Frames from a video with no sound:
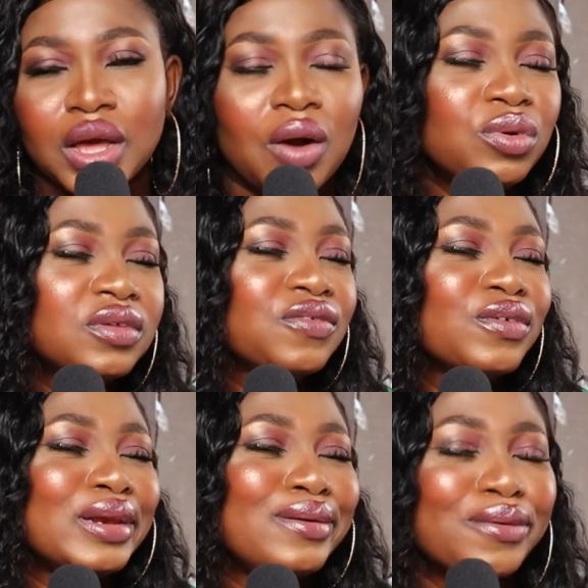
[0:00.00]
I won't
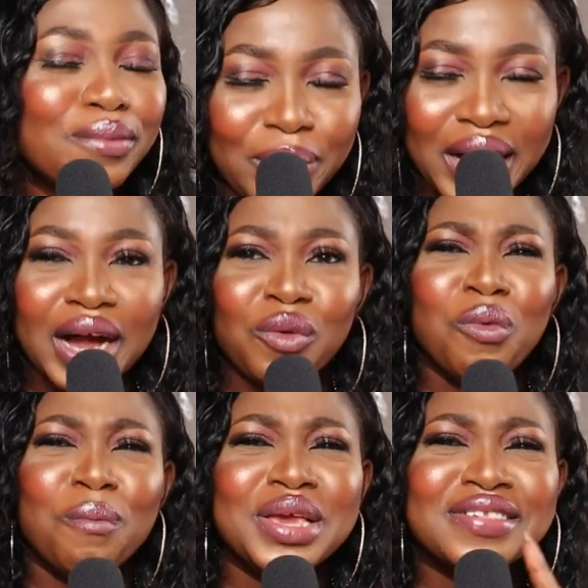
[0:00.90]
even look back. I
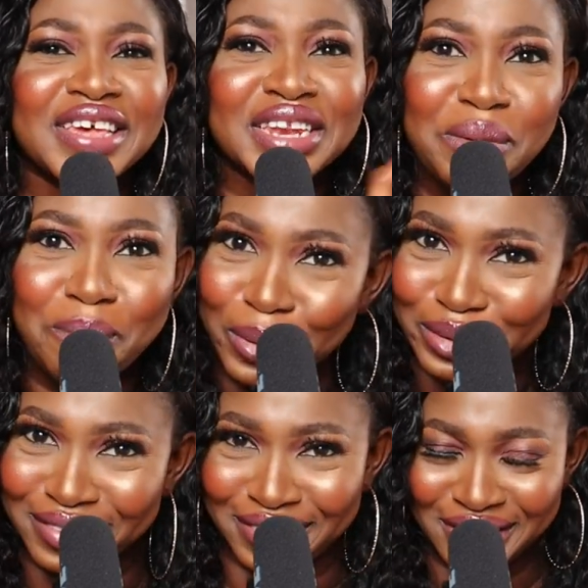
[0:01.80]
won't miss
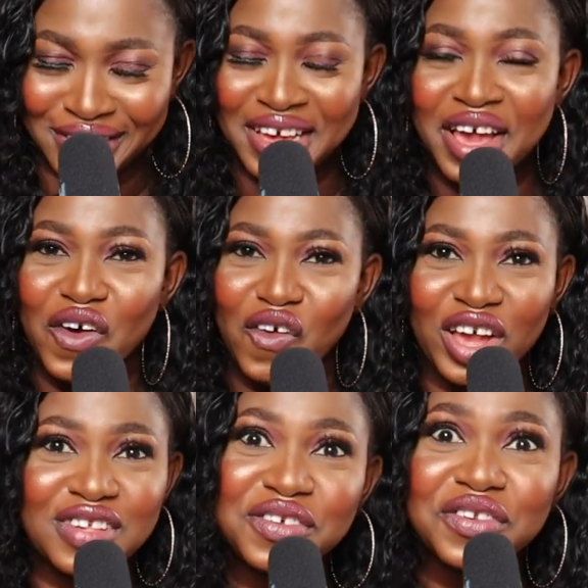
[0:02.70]
anybody.
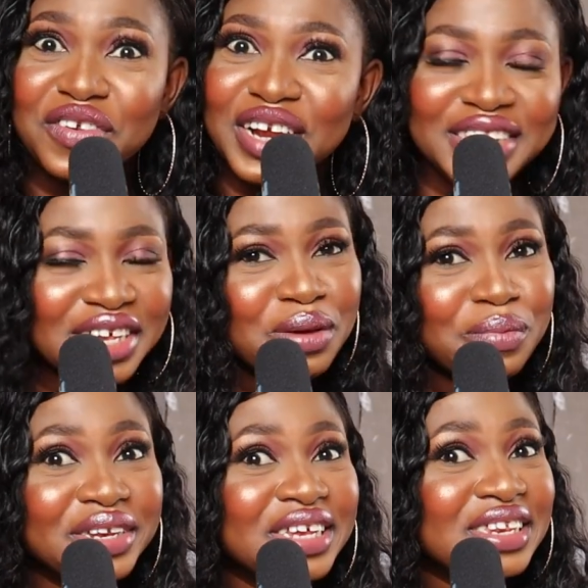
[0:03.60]
Okay, so don't let
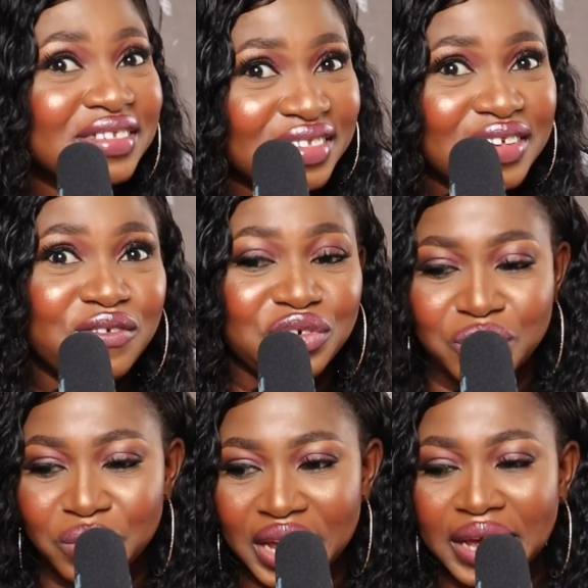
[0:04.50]
anybody deceive
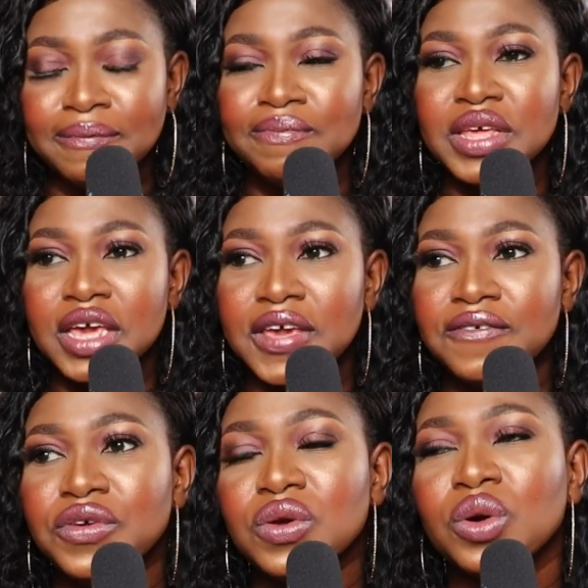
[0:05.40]
you, okay?
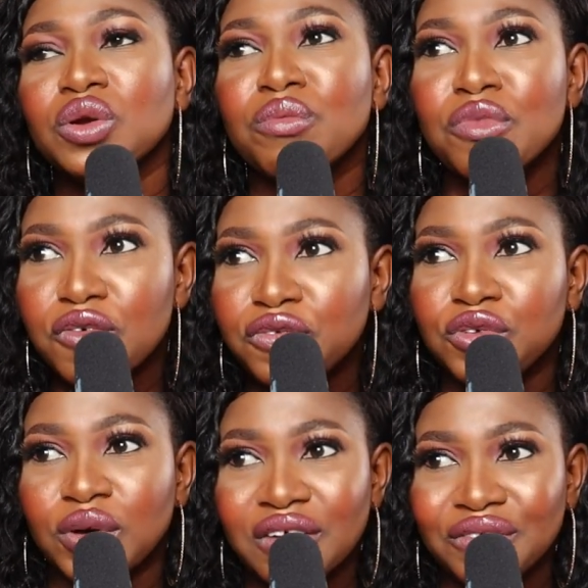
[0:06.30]
If you want to move
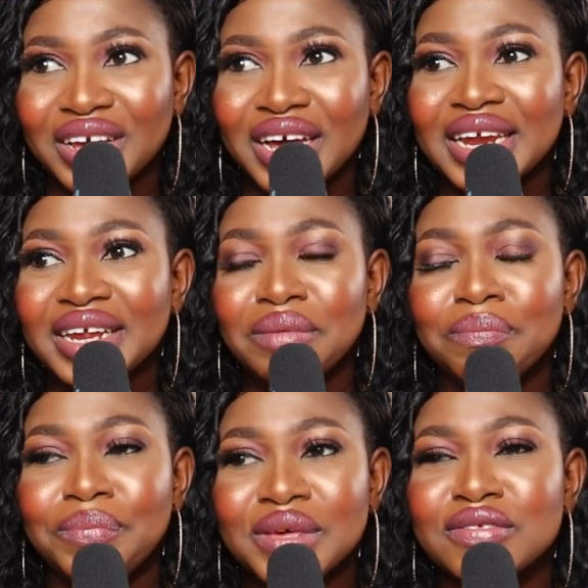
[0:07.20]
to Africa, let
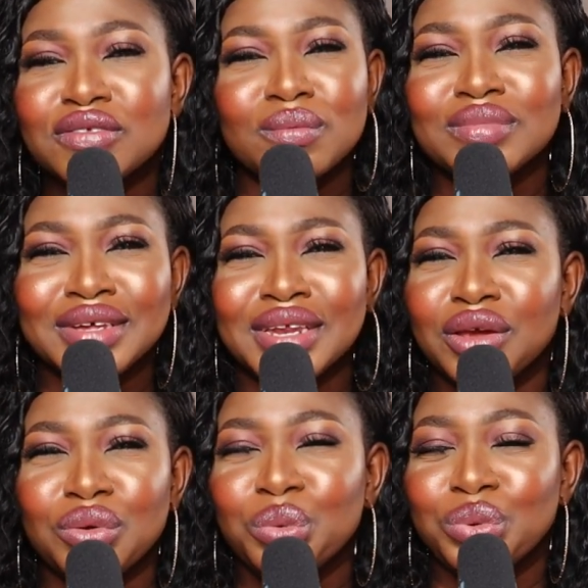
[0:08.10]
it be something that
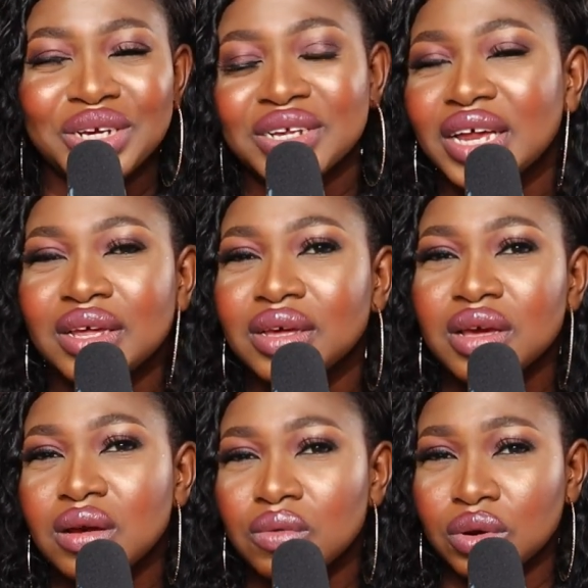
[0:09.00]
you originally
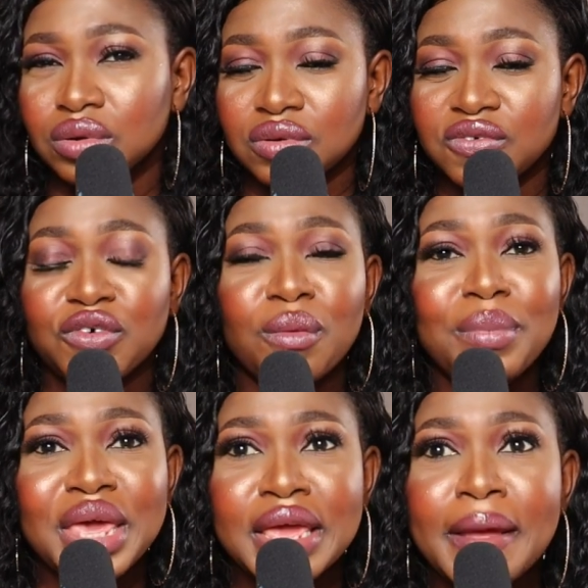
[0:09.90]
want to do. For
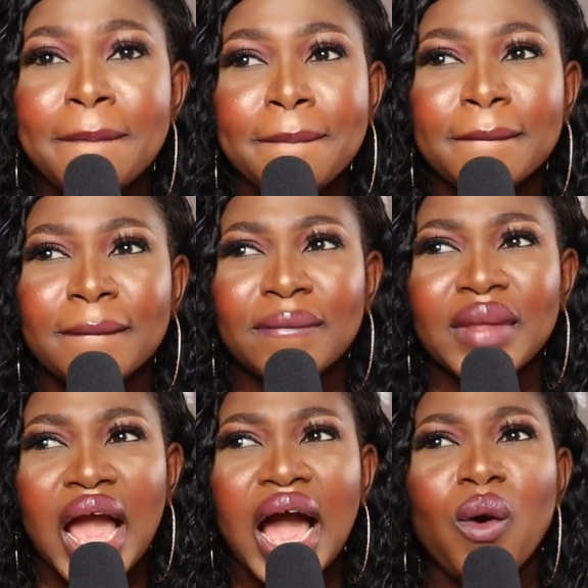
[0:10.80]
me,
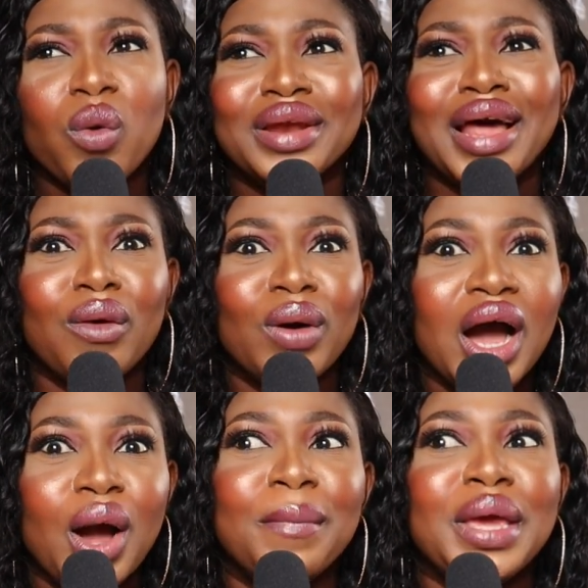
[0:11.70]
how
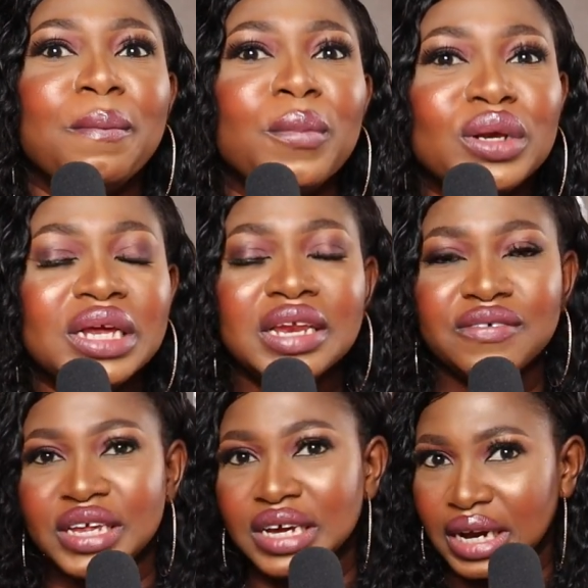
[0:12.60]
I make money
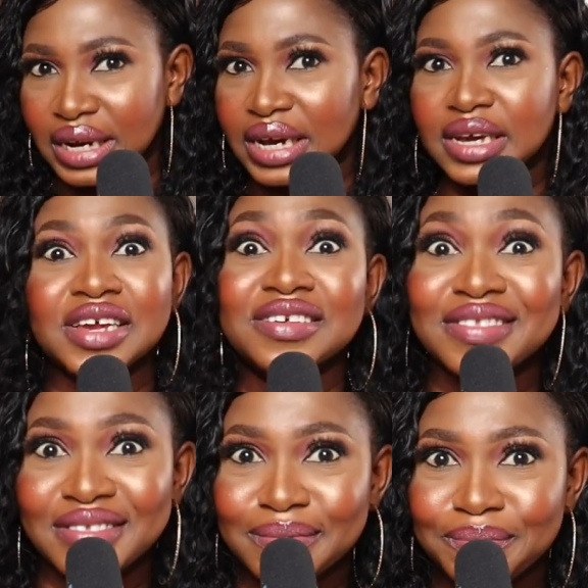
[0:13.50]
living in Ghana
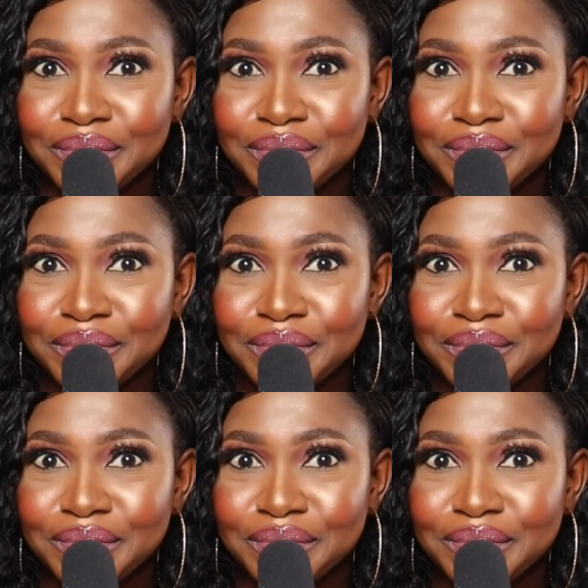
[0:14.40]
is